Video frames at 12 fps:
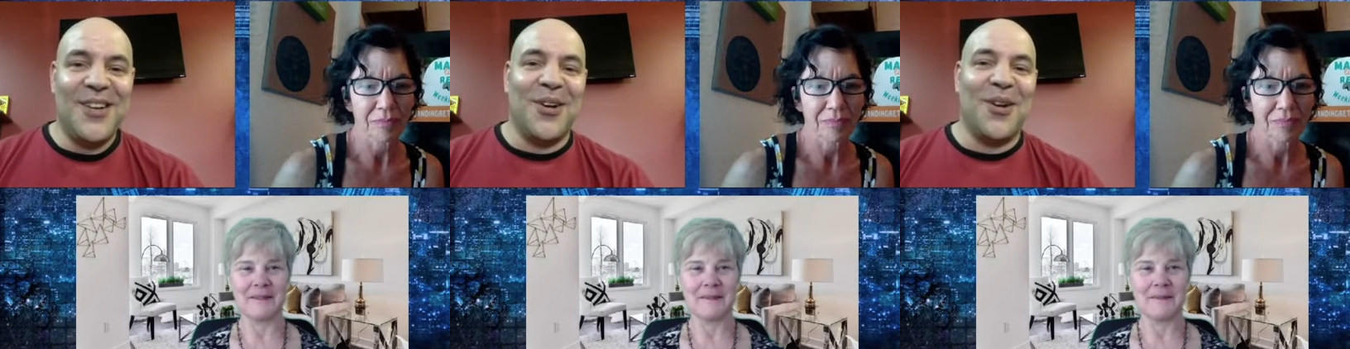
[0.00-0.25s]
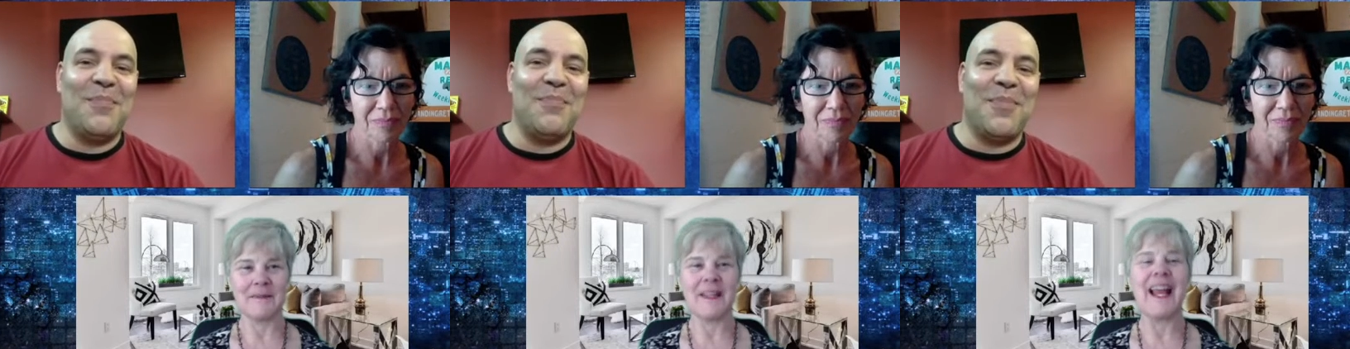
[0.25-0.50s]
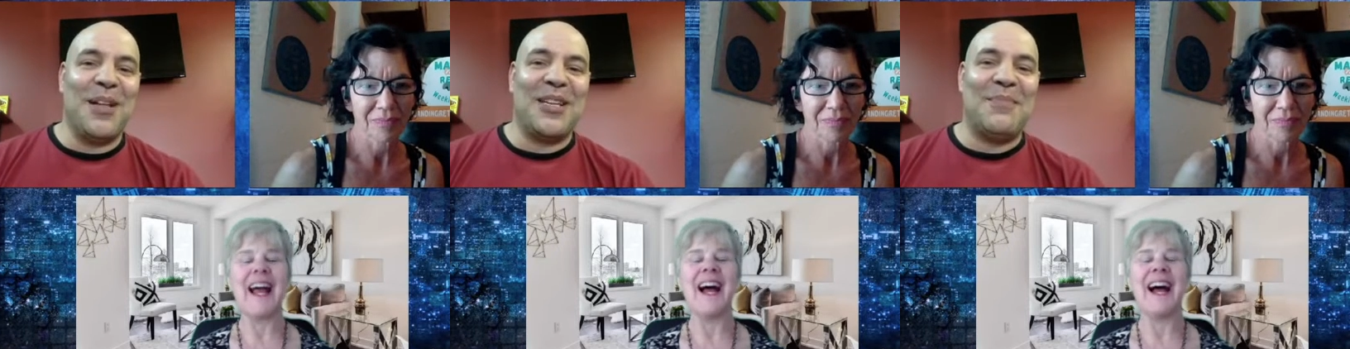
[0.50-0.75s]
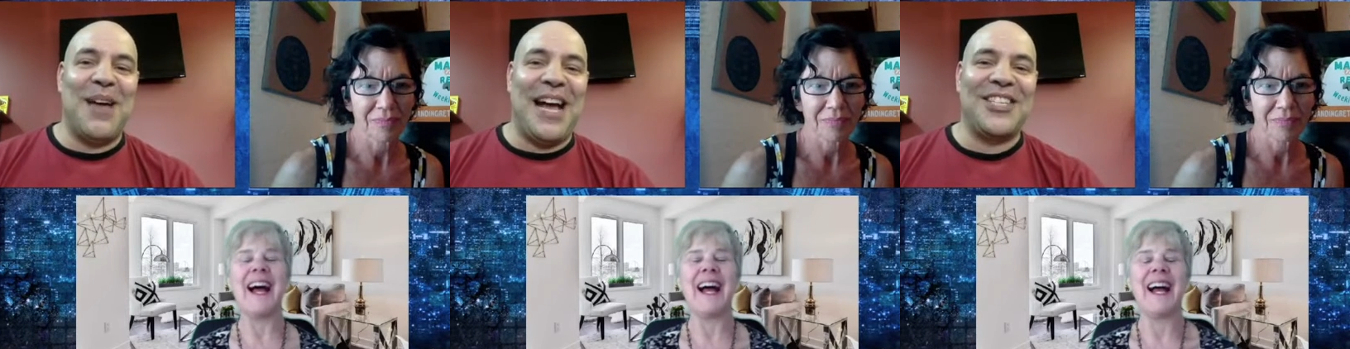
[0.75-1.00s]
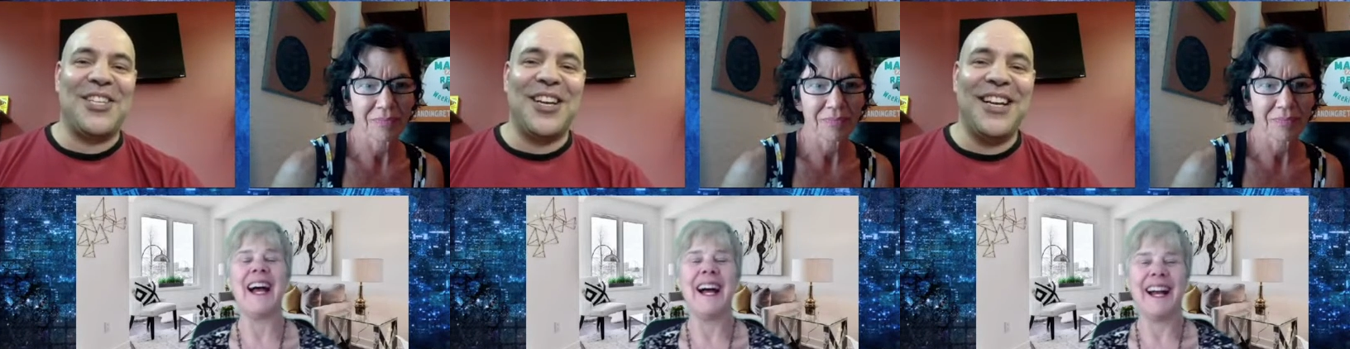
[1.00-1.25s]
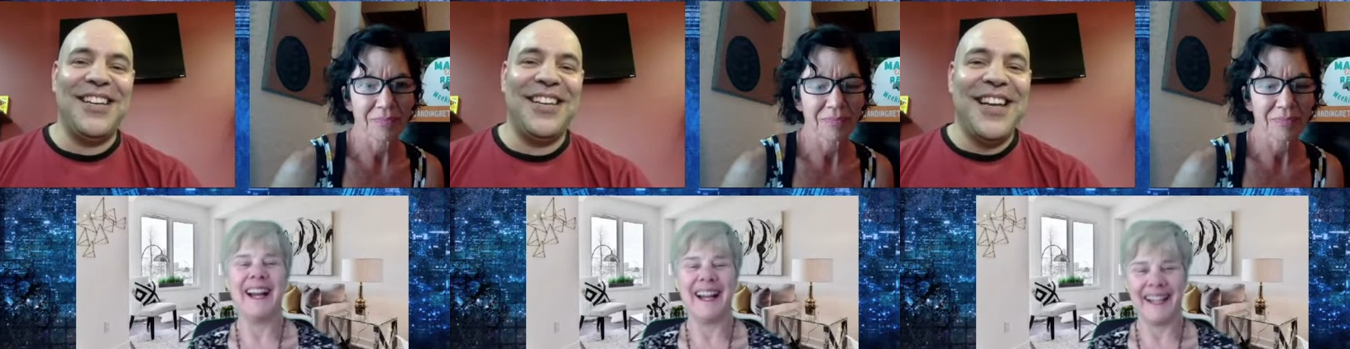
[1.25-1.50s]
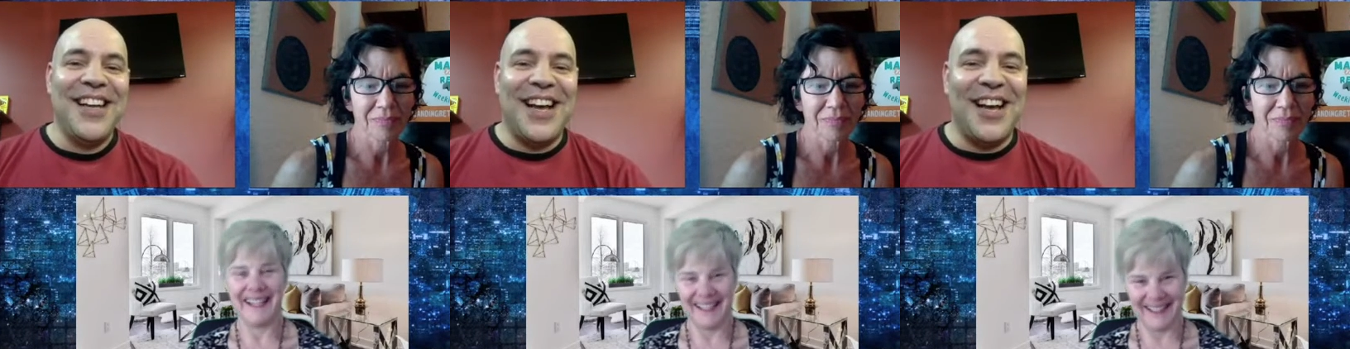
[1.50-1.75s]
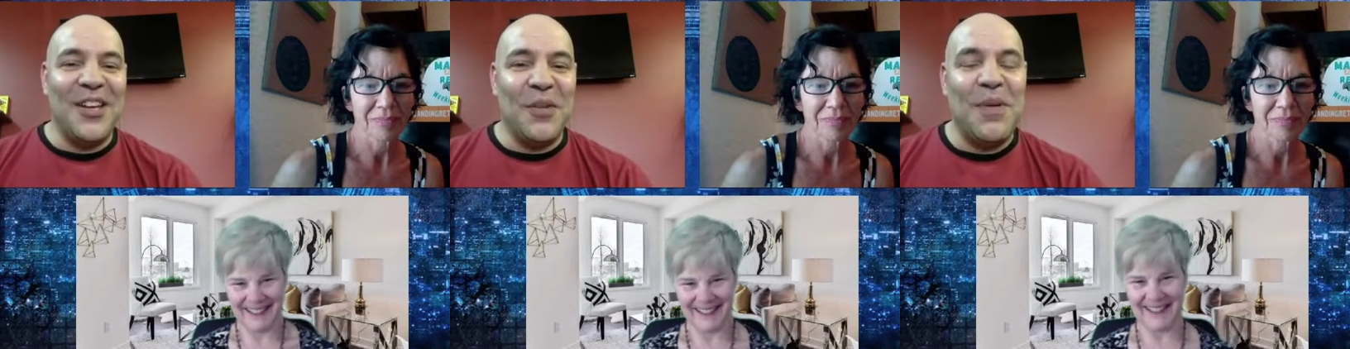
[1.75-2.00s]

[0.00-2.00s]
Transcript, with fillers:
Speaker 1: or a mm-hmm. multi passionite. Uh, you know,